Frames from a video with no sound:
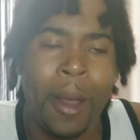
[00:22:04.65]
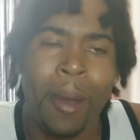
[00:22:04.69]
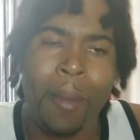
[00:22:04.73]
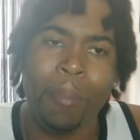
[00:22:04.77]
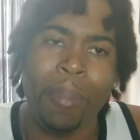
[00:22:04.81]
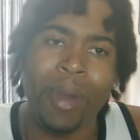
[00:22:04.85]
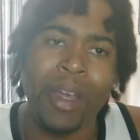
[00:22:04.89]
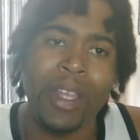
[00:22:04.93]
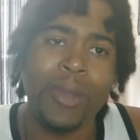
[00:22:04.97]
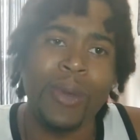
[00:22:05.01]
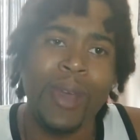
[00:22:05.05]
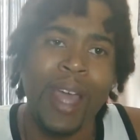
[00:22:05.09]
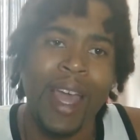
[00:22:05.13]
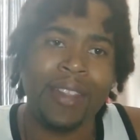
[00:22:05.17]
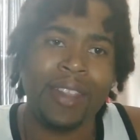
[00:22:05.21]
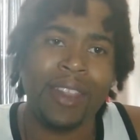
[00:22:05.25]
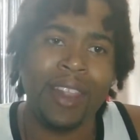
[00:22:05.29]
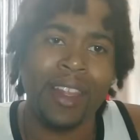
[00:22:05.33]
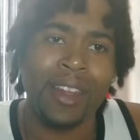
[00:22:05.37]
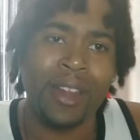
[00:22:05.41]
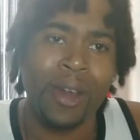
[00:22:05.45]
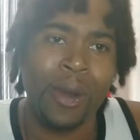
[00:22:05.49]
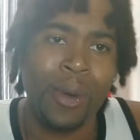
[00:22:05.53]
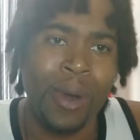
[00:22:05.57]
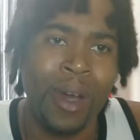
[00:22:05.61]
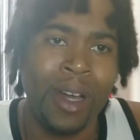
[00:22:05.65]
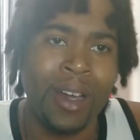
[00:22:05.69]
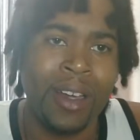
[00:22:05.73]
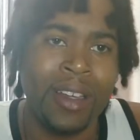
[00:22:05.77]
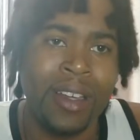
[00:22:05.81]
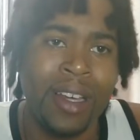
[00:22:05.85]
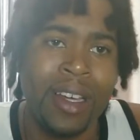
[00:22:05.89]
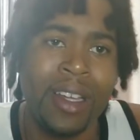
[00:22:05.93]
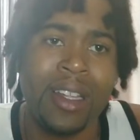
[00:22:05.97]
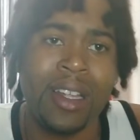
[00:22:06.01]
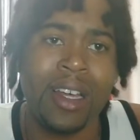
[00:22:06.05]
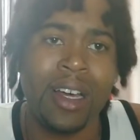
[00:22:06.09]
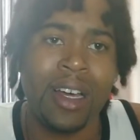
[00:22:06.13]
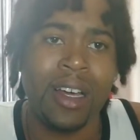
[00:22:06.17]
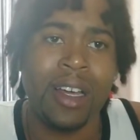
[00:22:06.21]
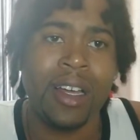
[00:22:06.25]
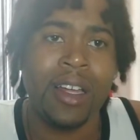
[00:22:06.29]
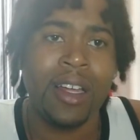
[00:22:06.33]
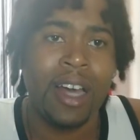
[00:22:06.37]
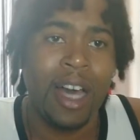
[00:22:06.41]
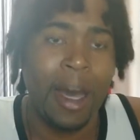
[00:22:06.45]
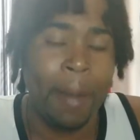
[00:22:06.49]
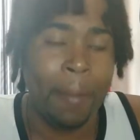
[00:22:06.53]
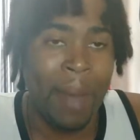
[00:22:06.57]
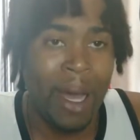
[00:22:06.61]
But you have to know a good
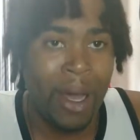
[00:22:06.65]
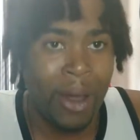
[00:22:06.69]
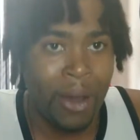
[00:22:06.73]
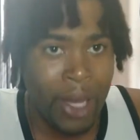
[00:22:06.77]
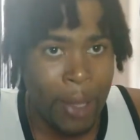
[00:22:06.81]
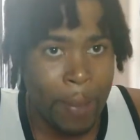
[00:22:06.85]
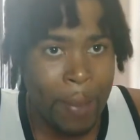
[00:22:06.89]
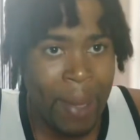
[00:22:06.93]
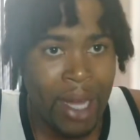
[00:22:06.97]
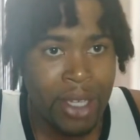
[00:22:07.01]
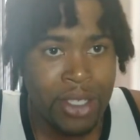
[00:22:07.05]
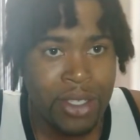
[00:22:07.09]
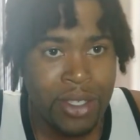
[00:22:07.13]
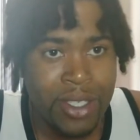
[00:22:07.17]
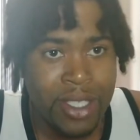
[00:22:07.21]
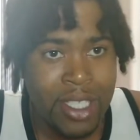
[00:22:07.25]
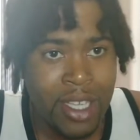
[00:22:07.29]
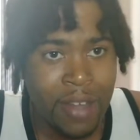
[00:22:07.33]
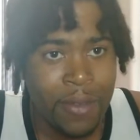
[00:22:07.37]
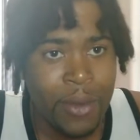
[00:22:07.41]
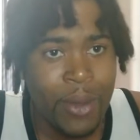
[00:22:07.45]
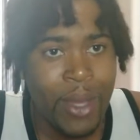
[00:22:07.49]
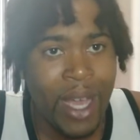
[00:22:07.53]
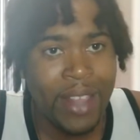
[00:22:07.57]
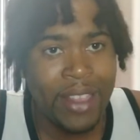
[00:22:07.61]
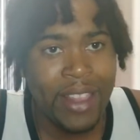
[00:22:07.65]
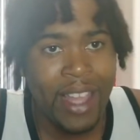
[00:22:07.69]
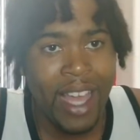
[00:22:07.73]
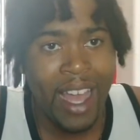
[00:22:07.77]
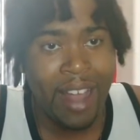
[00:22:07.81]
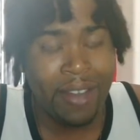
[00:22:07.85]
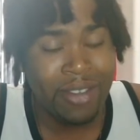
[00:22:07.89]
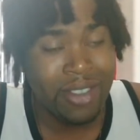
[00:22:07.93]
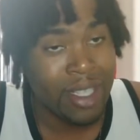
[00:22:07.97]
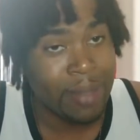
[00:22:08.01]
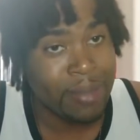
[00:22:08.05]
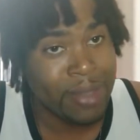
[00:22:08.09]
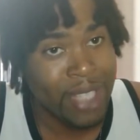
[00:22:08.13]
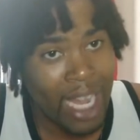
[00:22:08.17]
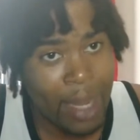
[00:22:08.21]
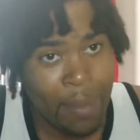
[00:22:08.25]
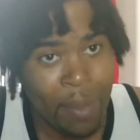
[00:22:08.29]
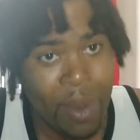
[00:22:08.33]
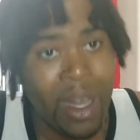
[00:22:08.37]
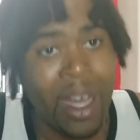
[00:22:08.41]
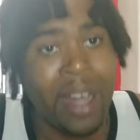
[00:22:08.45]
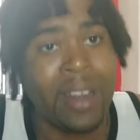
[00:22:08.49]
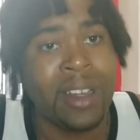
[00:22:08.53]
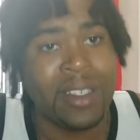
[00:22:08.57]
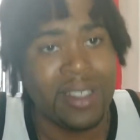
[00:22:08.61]
amount about yourself. You have to have some type of
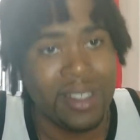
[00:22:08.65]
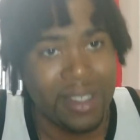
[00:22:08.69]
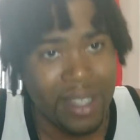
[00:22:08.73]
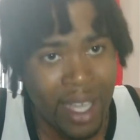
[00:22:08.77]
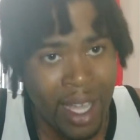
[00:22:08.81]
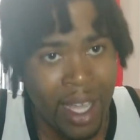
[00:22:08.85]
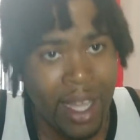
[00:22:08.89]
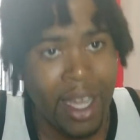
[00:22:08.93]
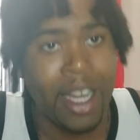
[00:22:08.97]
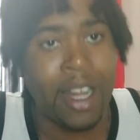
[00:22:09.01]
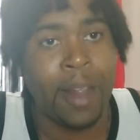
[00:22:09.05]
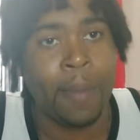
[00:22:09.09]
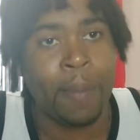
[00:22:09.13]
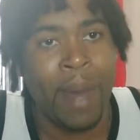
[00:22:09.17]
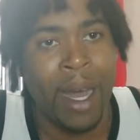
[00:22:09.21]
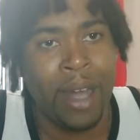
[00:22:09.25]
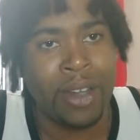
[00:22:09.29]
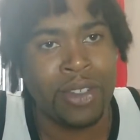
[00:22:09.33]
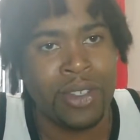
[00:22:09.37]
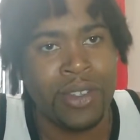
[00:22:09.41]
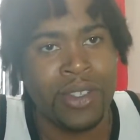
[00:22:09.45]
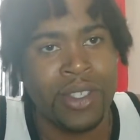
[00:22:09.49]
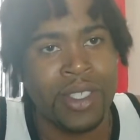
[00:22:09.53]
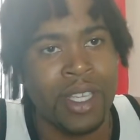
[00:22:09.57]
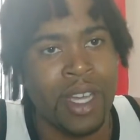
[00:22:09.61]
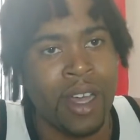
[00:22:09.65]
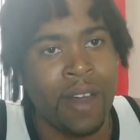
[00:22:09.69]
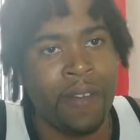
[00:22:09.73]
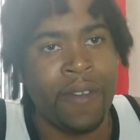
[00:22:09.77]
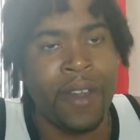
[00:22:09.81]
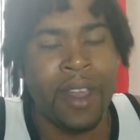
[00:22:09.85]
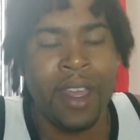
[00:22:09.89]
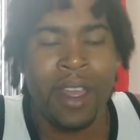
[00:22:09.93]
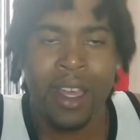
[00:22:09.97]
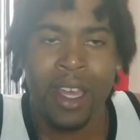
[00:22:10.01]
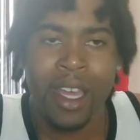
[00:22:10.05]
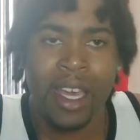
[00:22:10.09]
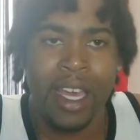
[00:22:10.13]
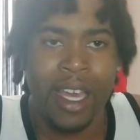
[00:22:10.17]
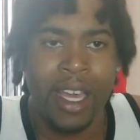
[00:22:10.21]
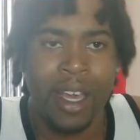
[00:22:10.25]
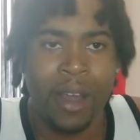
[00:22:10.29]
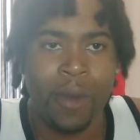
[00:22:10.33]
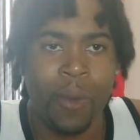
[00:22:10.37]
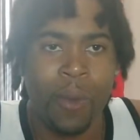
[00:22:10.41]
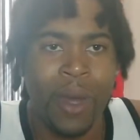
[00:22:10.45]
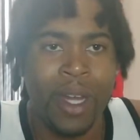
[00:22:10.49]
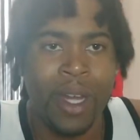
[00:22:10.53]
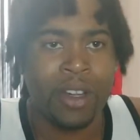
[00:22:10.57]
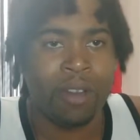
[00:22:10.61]
understanding about yourself
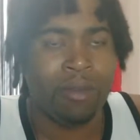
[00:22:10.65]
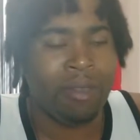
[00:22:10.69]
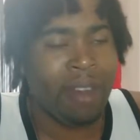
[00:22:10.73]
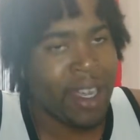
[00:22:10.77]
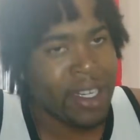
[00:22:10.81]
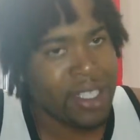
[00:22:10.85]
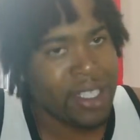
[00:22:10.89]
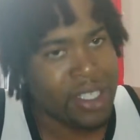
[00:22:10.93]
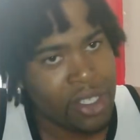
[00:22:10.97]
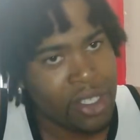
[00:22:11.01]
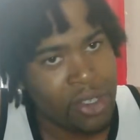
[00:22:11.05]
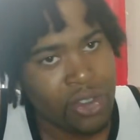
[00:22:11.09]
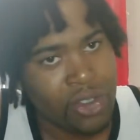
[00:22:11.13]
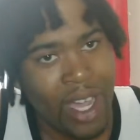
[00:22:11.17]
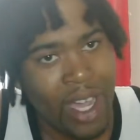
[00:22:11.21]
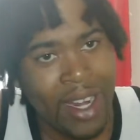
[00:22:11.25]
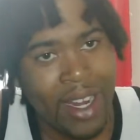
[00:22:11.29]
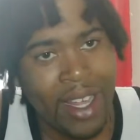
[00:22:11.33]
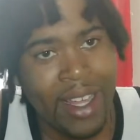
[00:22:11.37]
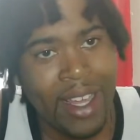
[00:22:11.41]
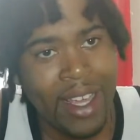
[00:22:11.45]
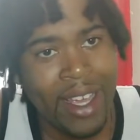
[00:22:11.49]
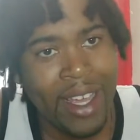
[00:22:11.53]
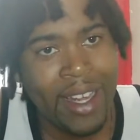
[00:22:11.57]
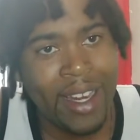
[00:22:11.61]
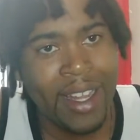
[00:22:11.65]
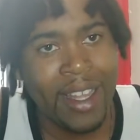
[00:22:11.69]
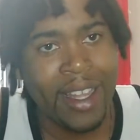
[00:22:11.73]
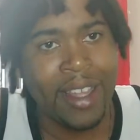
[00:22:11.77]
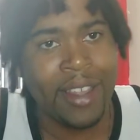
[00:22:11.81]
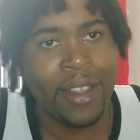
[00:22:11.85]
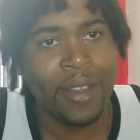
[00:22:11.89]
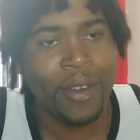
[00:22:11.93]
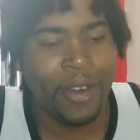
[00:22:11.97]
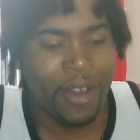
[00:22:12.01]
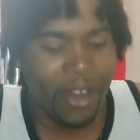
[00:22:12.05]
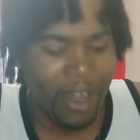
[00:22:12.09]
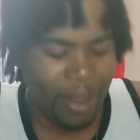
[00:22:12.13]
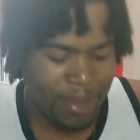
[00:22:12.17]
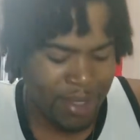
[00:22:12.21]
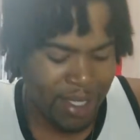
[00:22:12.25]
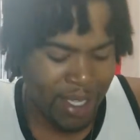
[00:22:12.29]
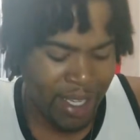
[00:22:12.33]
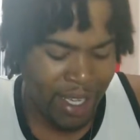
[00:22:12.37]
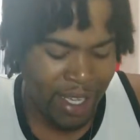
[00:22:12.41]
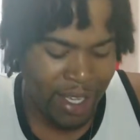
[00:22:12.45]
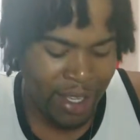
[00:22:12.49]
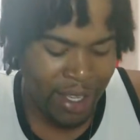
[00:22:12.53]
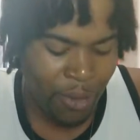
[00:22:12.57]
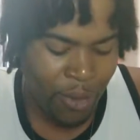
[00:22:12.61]
and what direction you try to head in. You know what I'm saying?